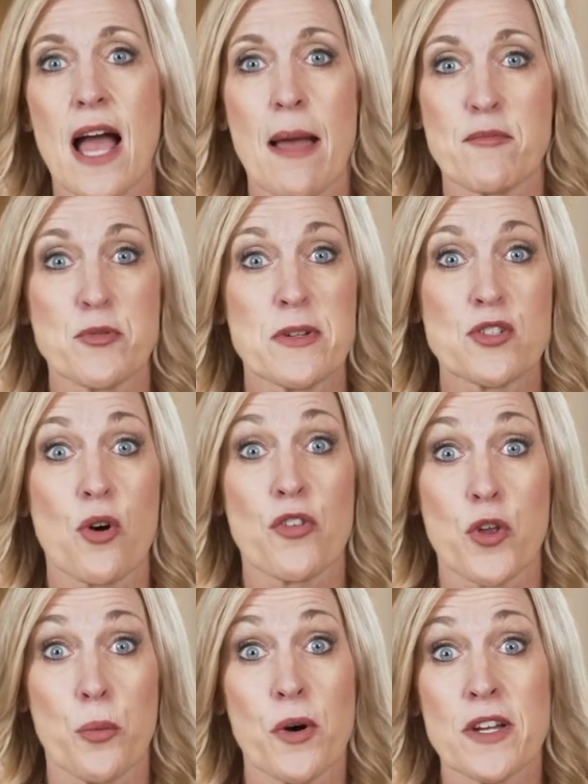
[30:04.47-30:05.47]
time to be
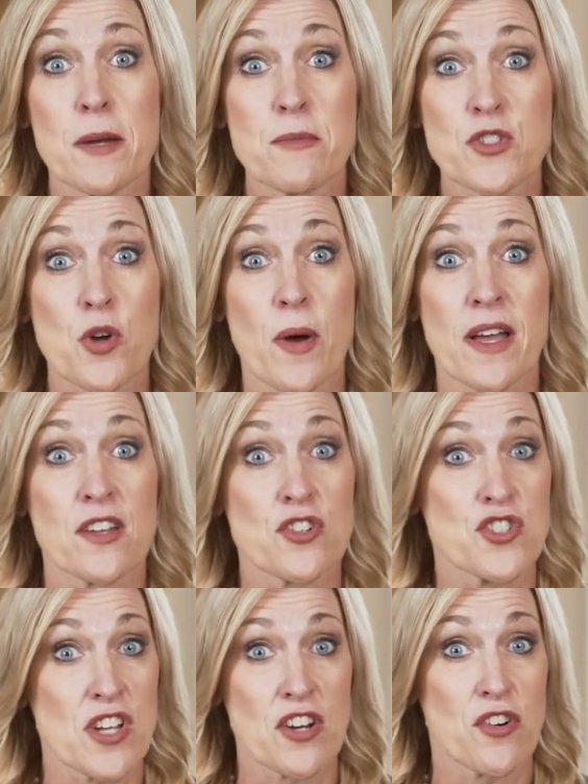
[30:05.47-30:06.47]
told that William was going
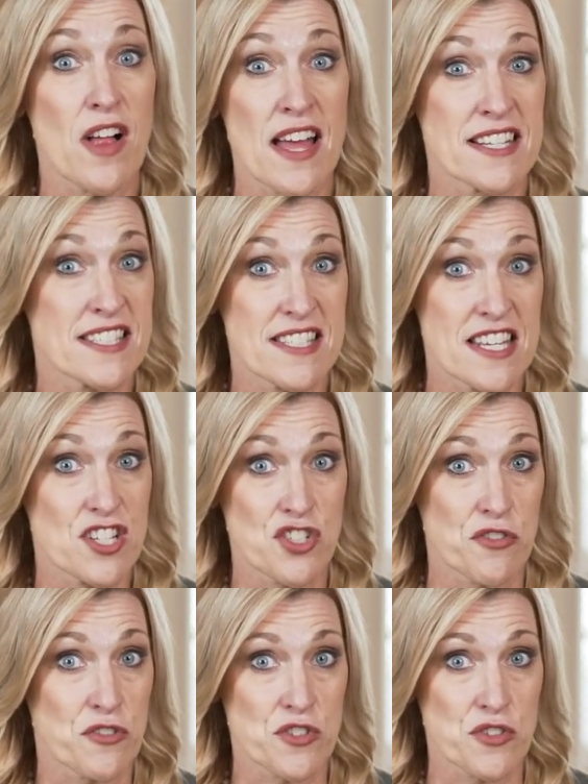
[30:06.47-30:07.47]
under general
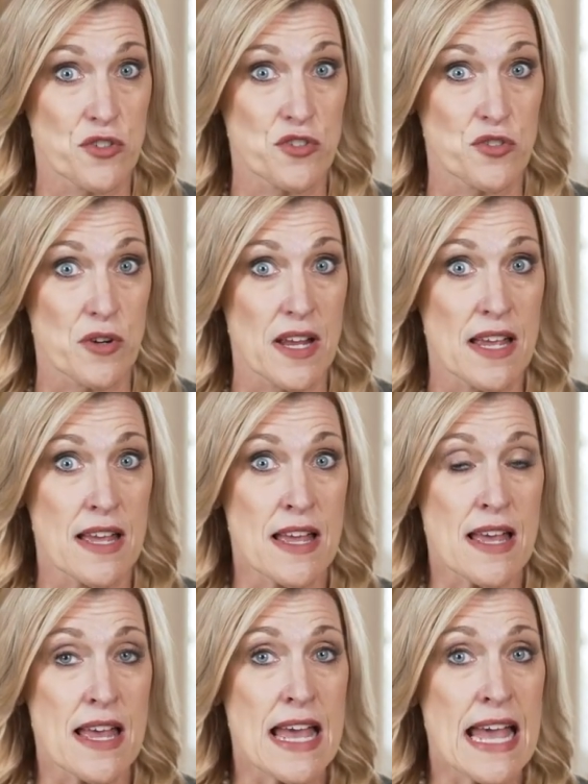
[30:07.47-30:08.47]
anesthesia for surgery.
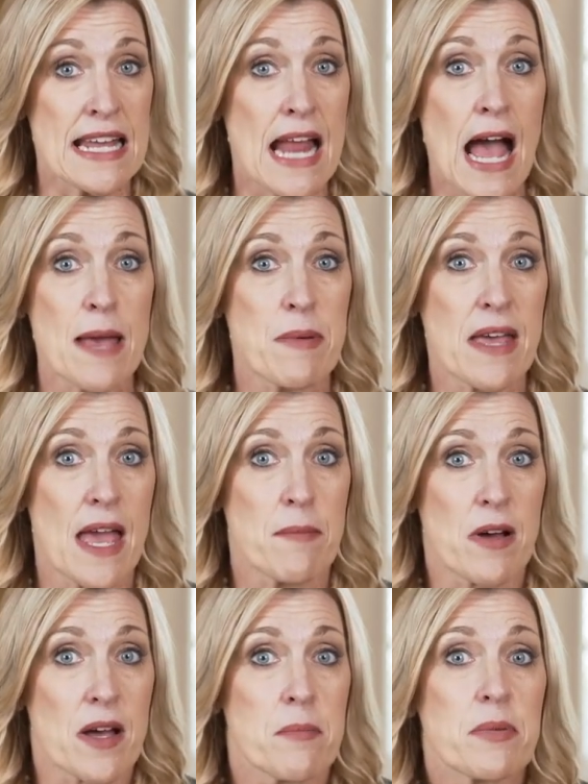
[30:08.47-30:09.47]
And I
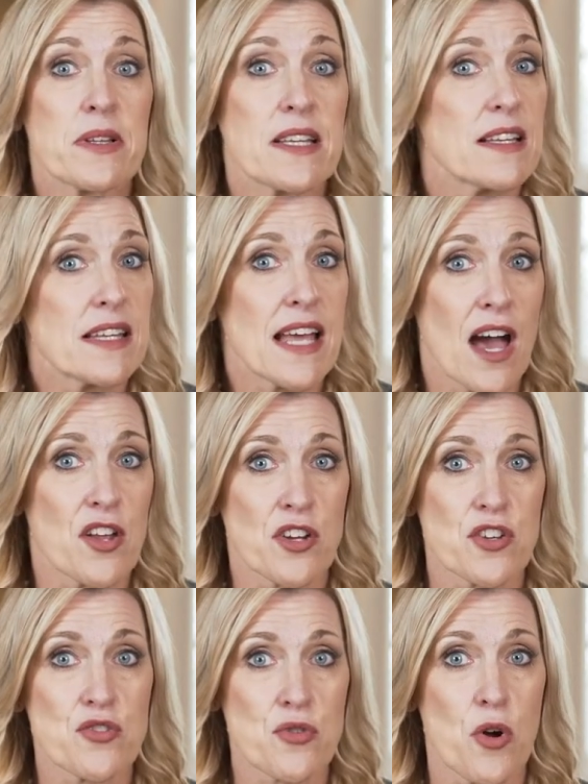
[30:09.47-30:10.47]
became a completely
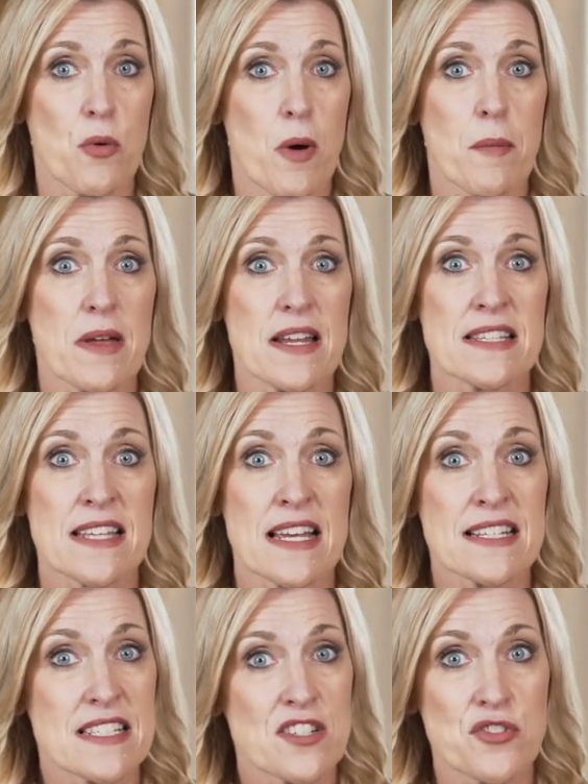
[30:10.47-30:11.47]
out-of-control woman as
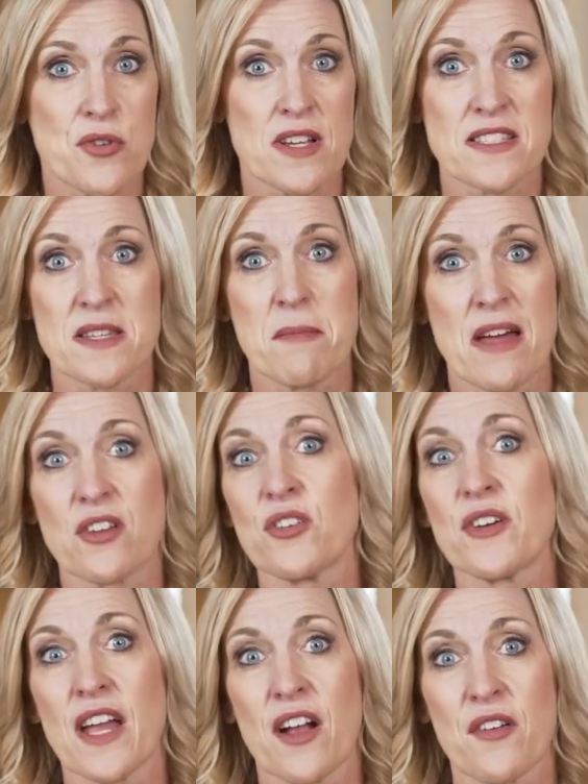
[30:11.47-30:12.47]
I didn't trust the
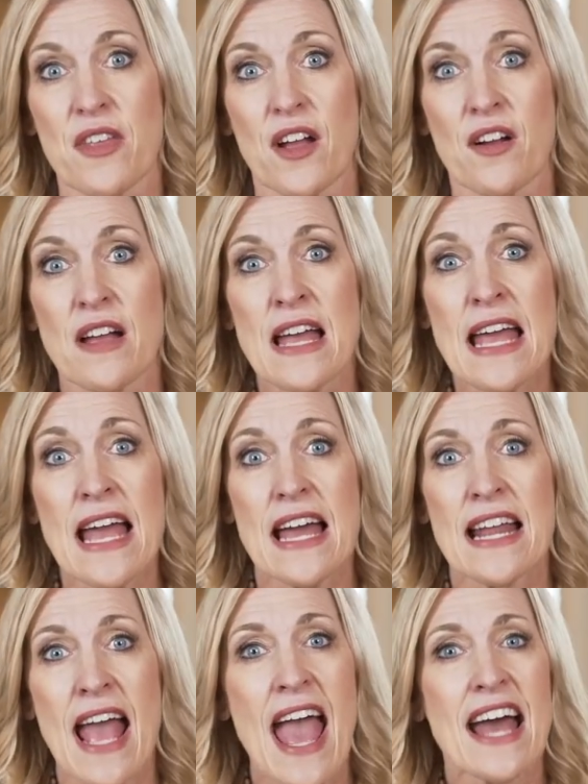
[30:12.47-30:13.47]
medical care there,
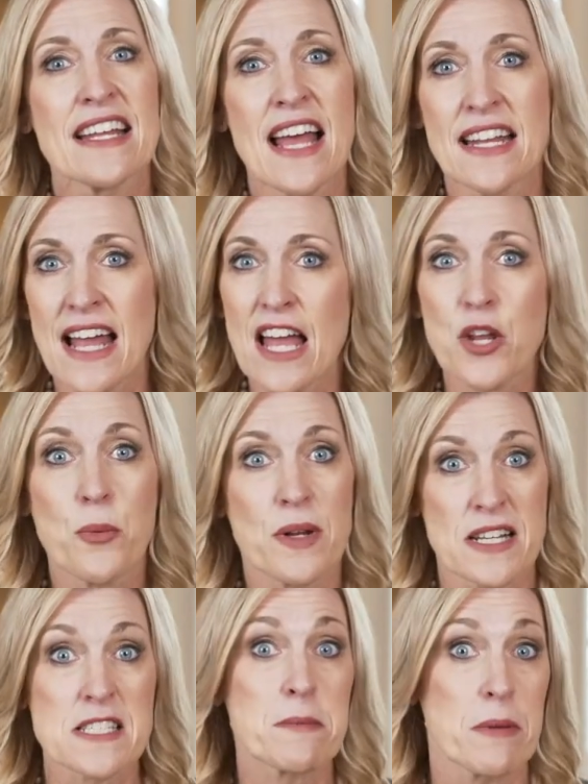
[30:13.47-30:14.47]
and I hadn't had
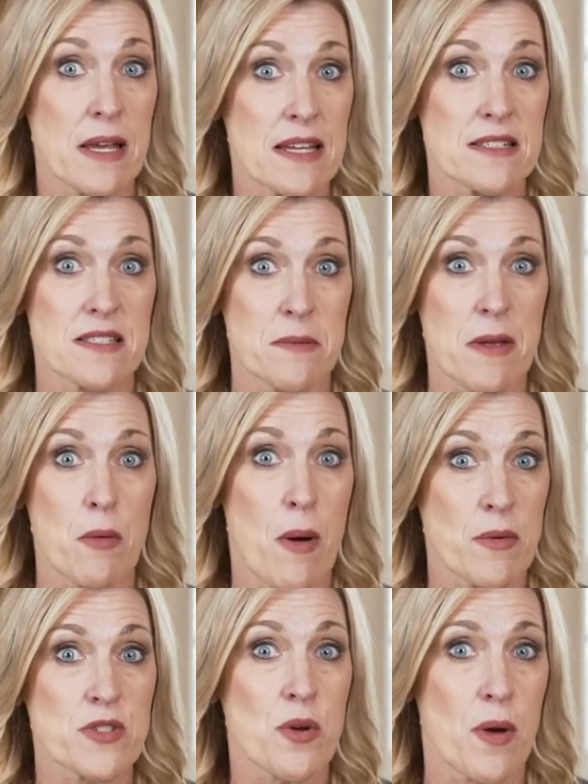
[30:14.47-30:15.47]
anyone explain to me
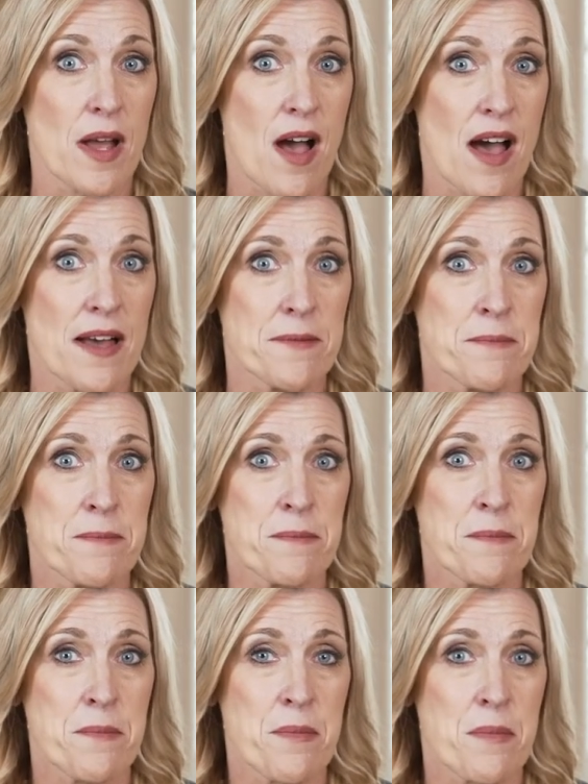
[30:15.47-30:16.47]
what was going on.
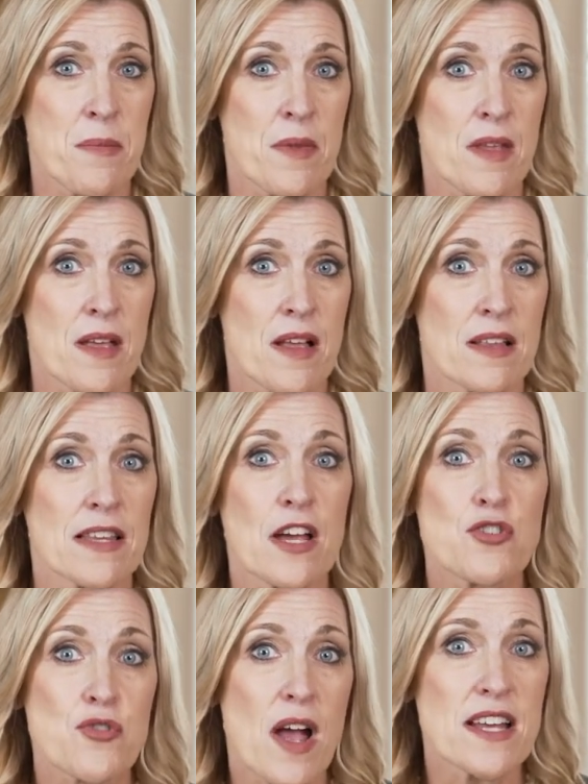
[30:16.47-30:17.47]

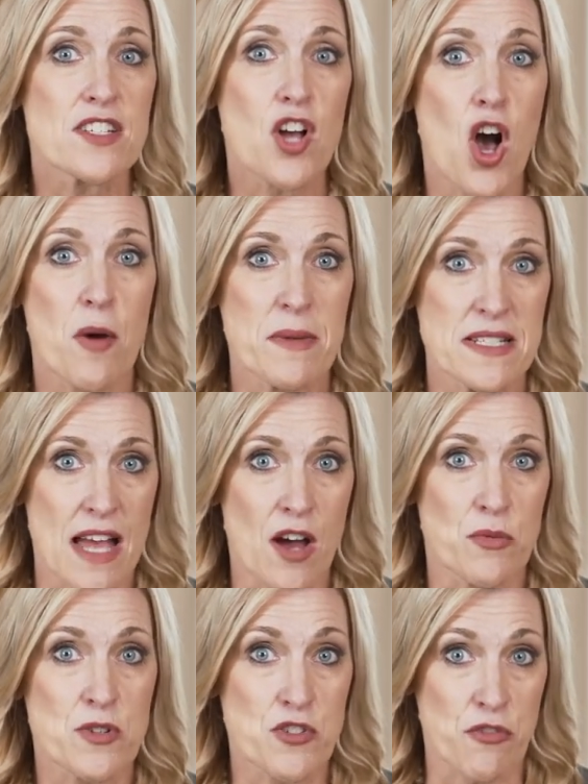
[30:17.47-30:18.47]
Leo tried to calm me
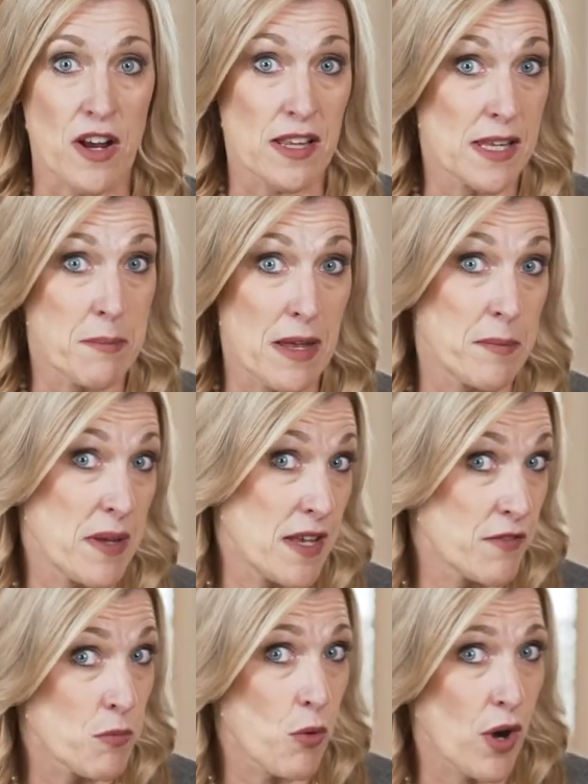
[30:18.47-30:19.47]
down, which frankly made me
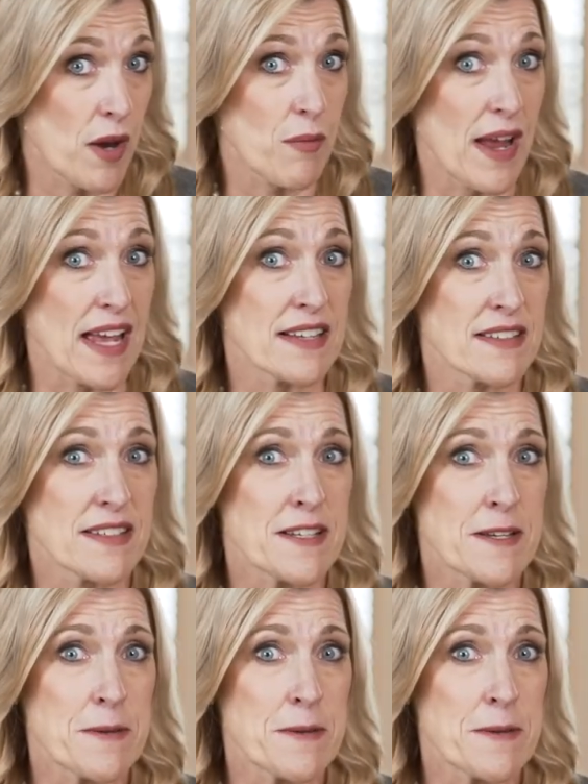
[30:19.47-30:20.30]
even more irate.